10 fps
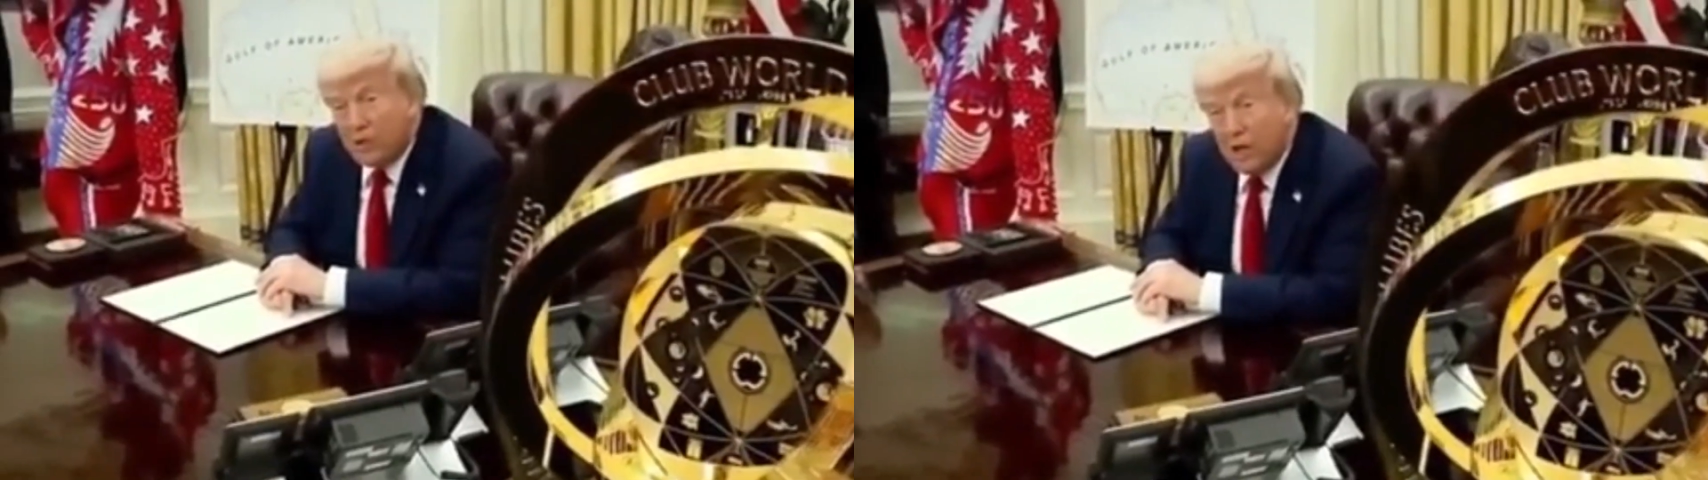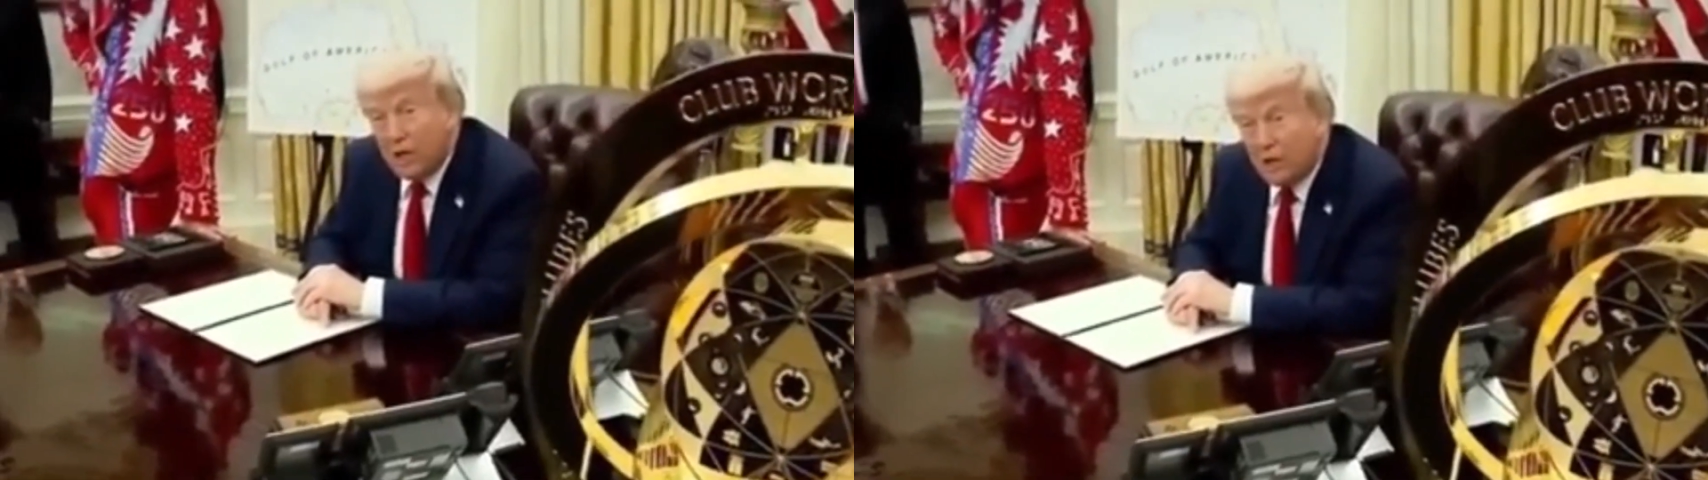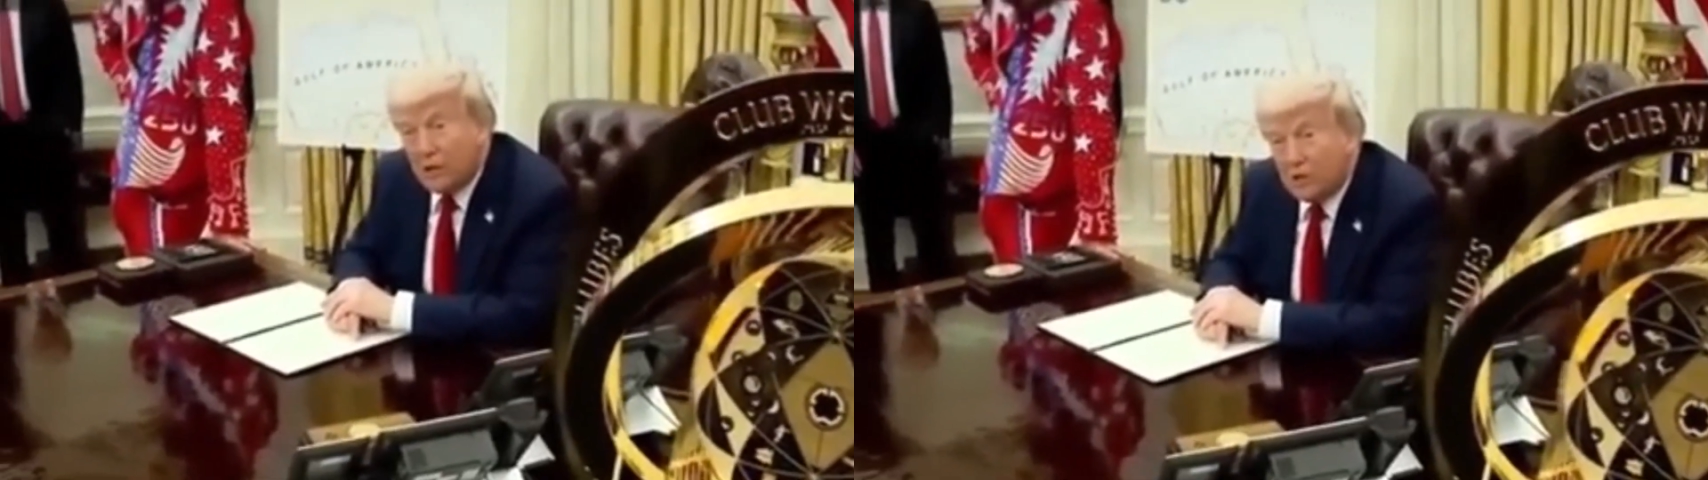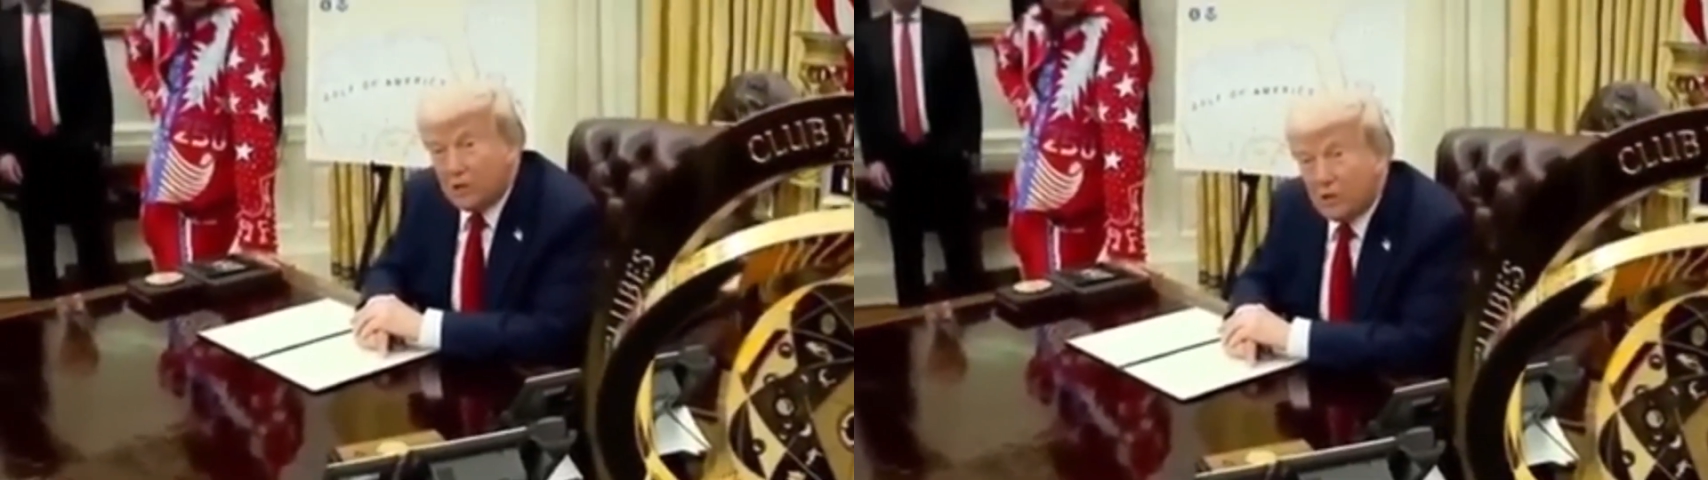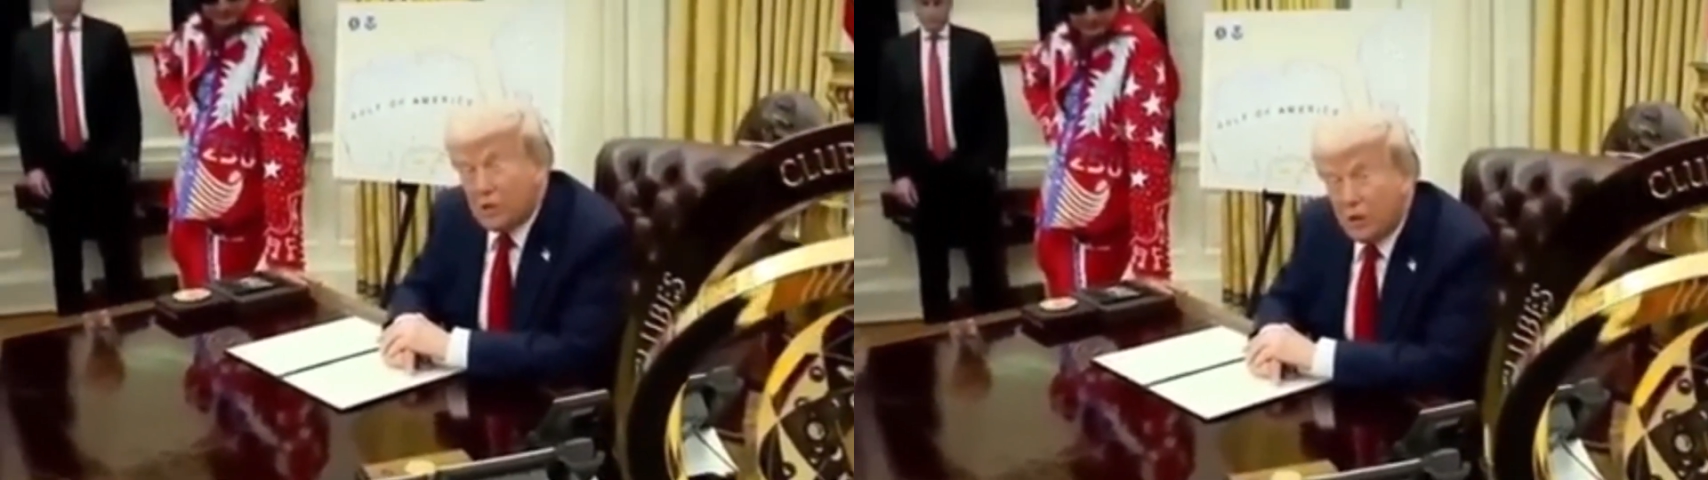you could barely
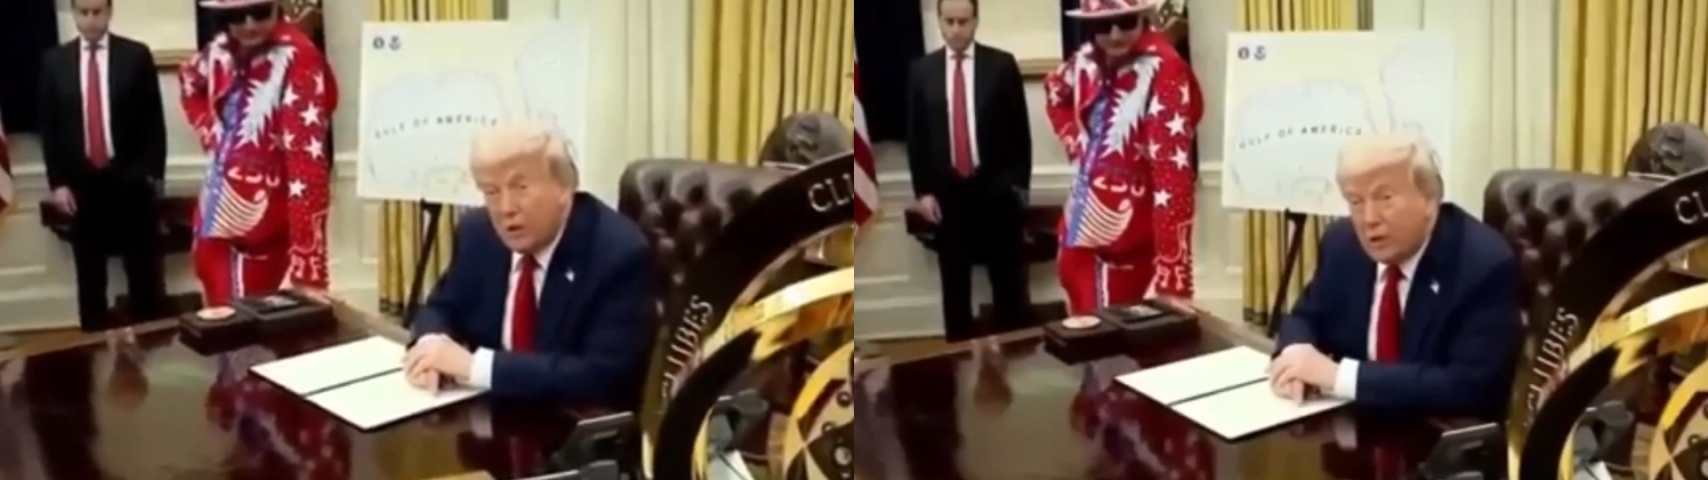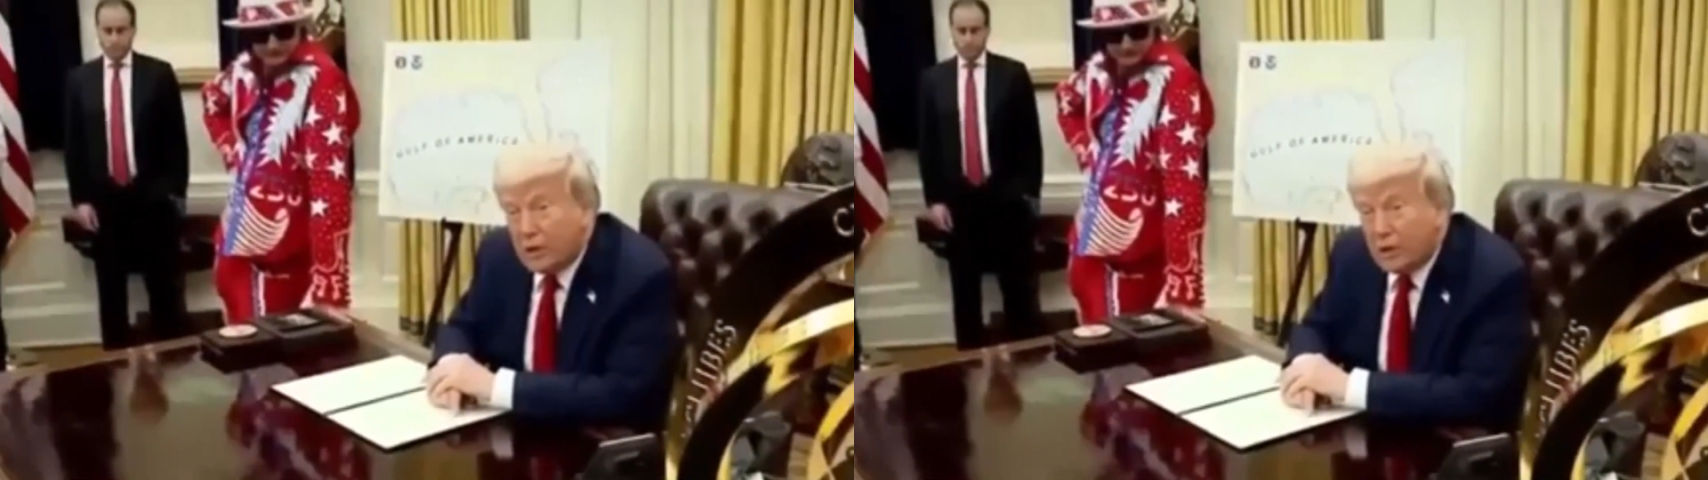find any